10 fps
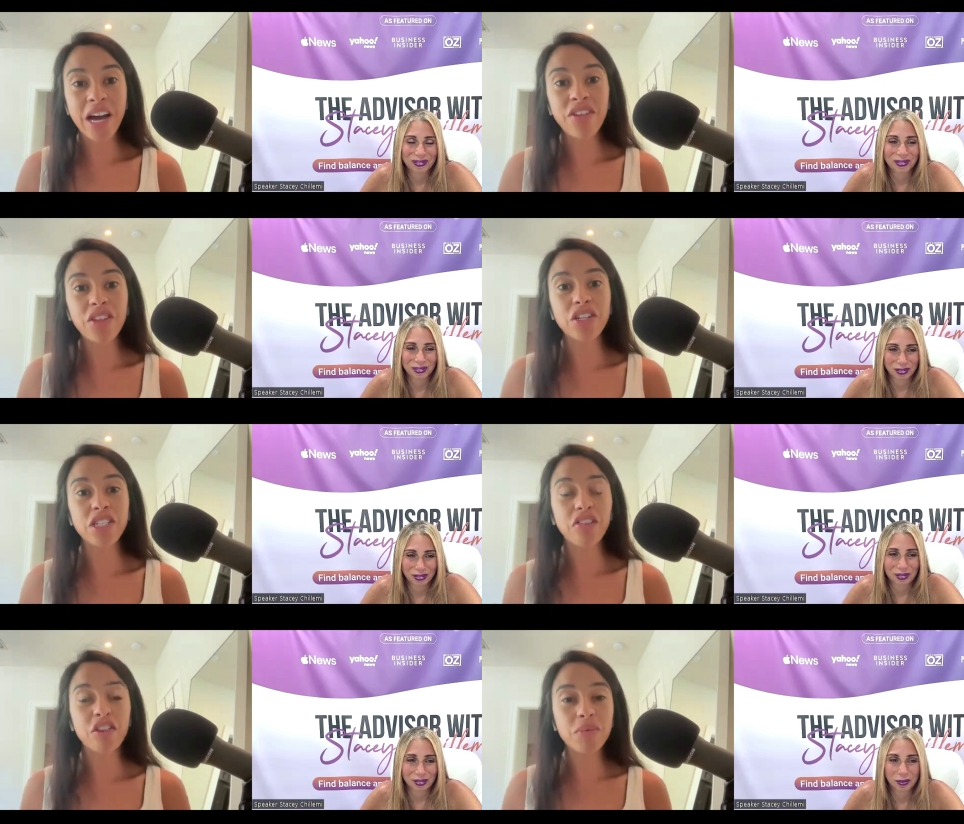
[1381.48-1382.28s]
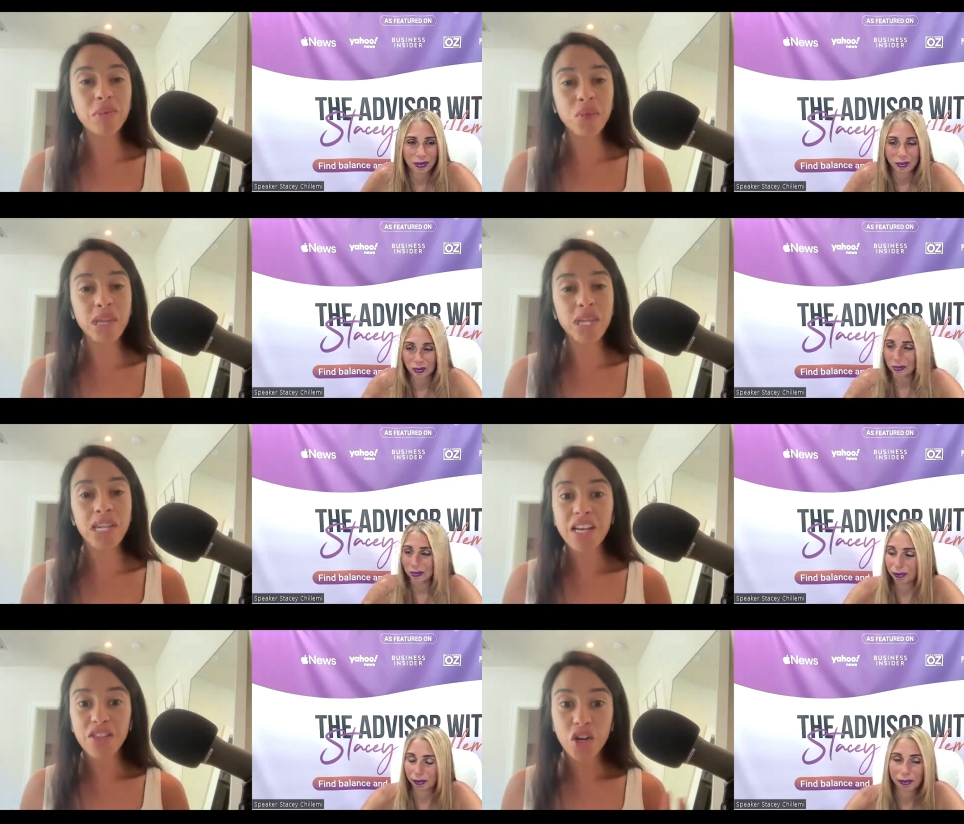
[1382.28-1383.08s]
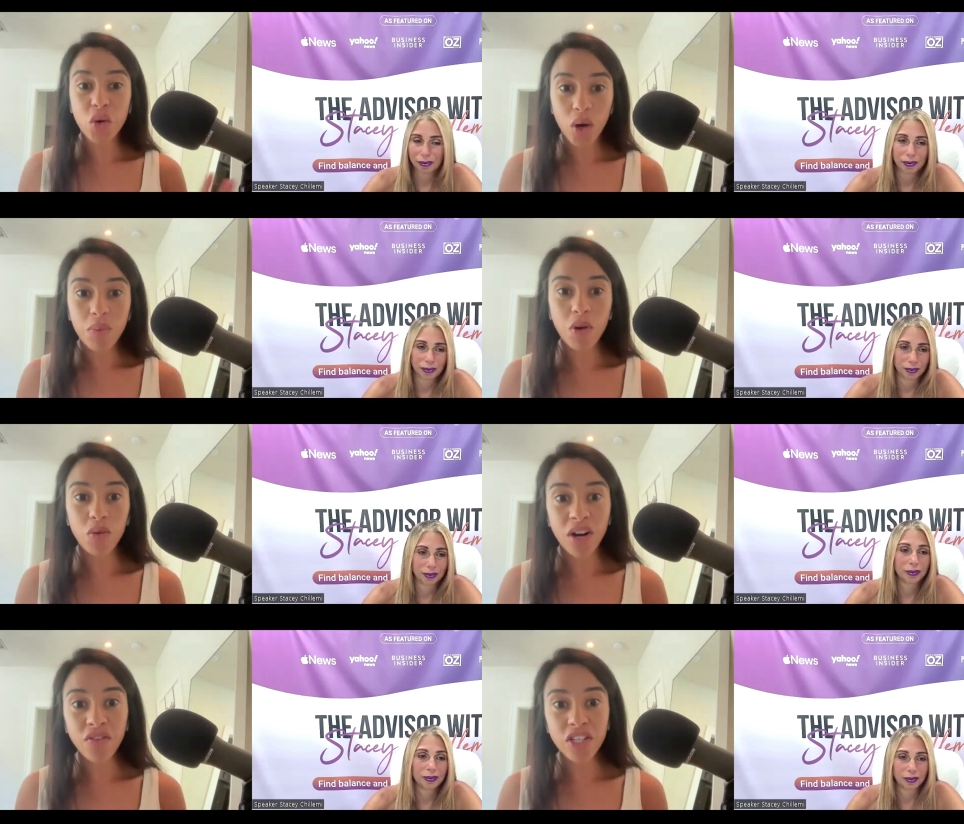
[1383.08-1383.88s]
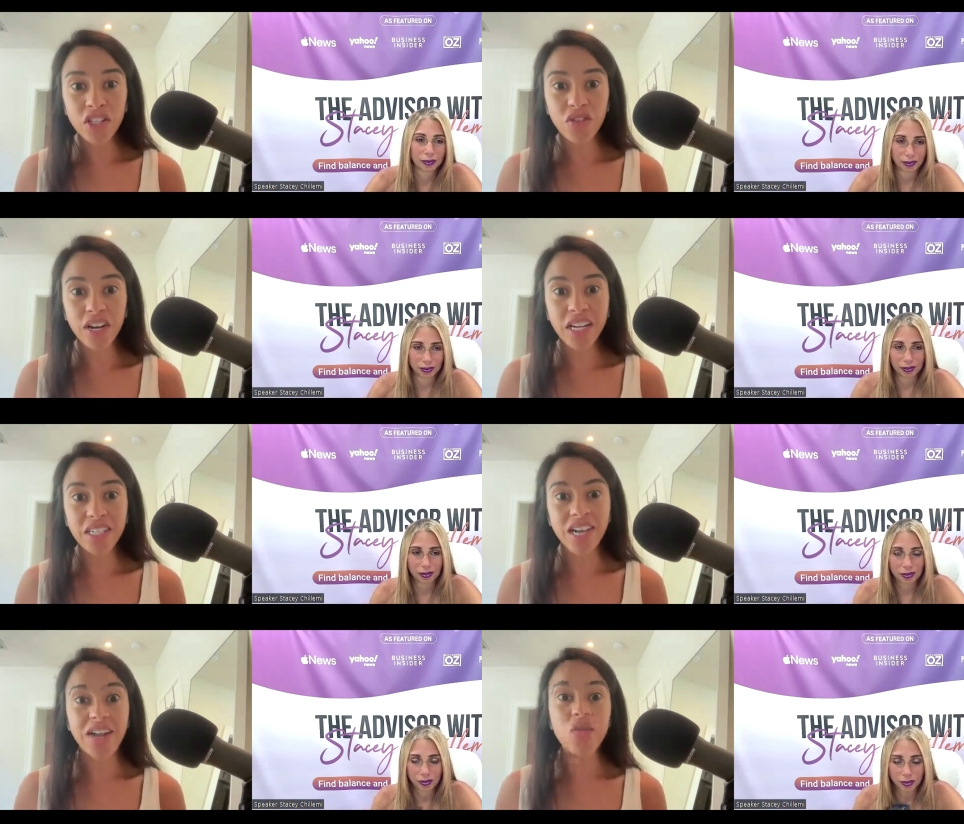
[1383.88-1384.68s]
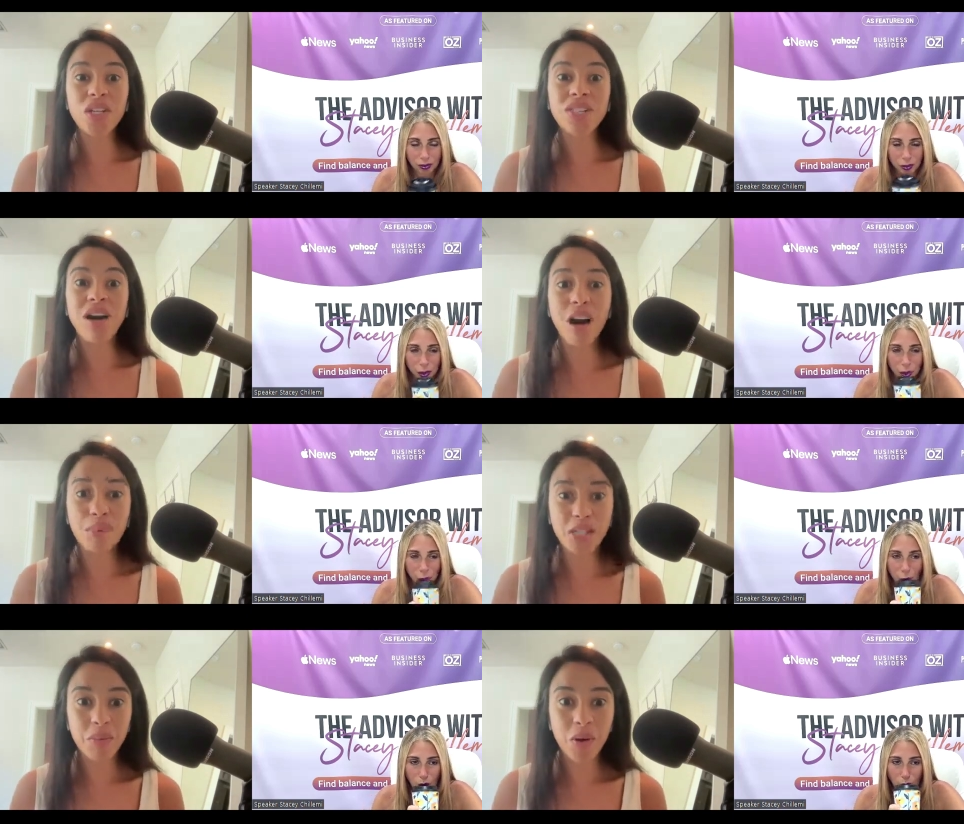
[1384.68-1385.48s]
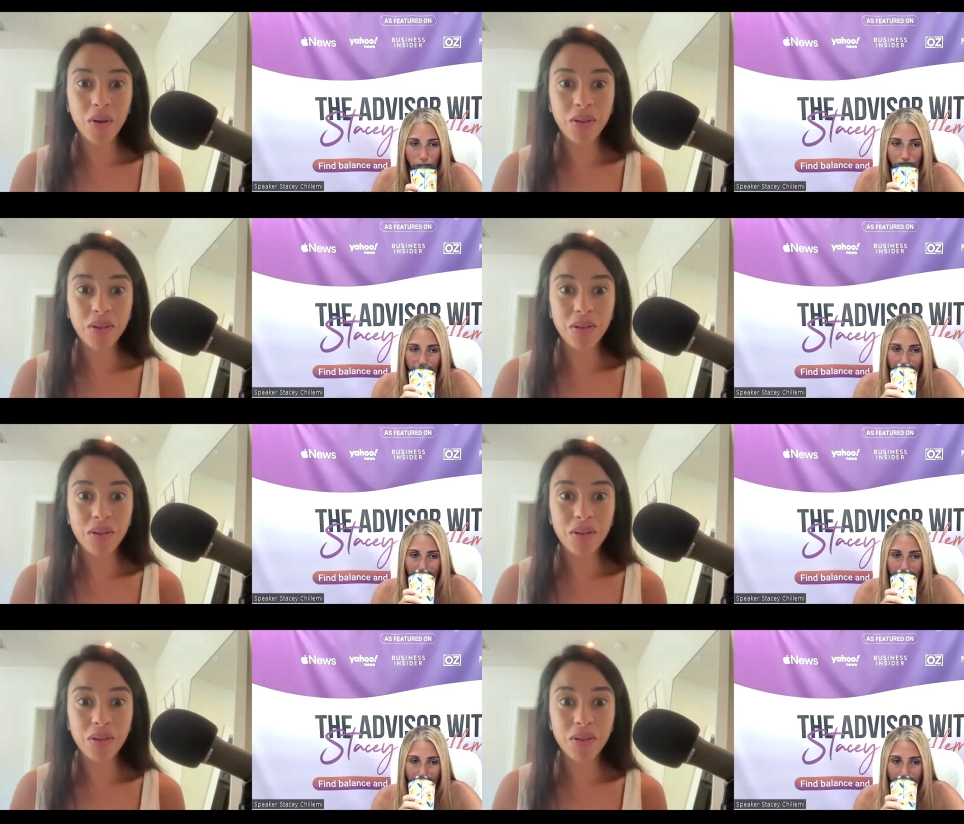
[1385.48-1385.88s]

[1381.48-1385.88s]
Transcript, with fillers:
Speaker 1: account that there's a difference between the normal reference range and what's optimal,